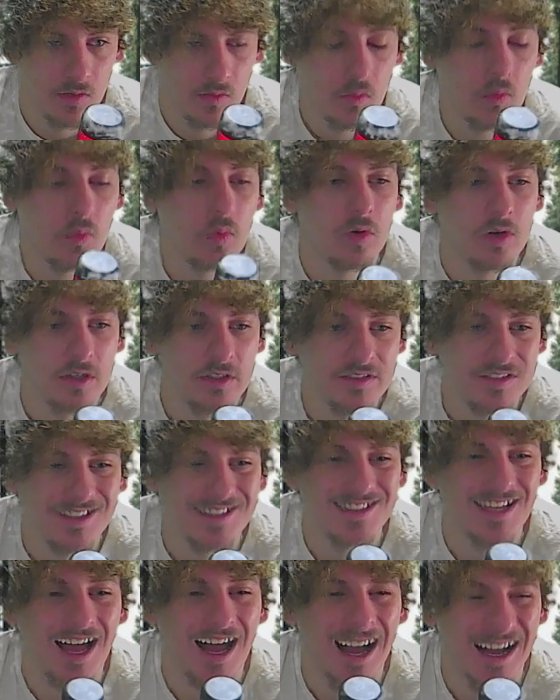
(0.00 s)
Woods
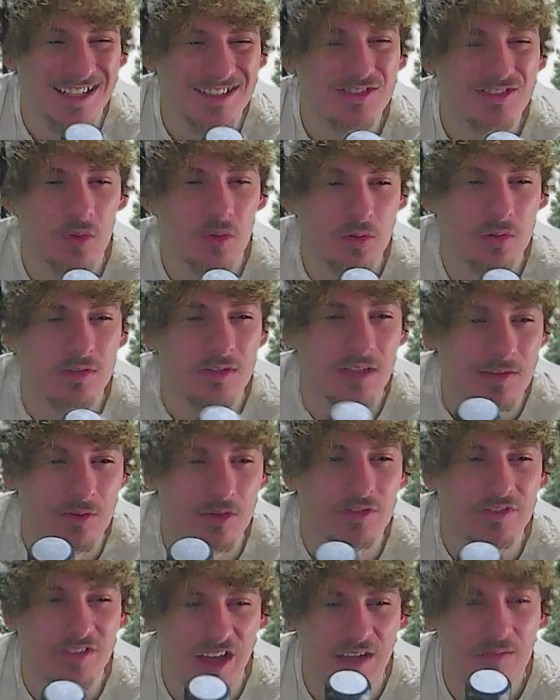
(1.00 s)
is high school
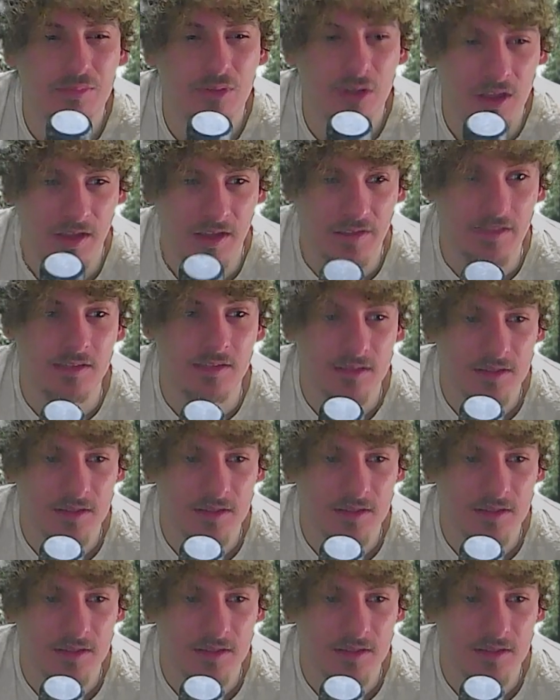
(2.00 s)
level type play.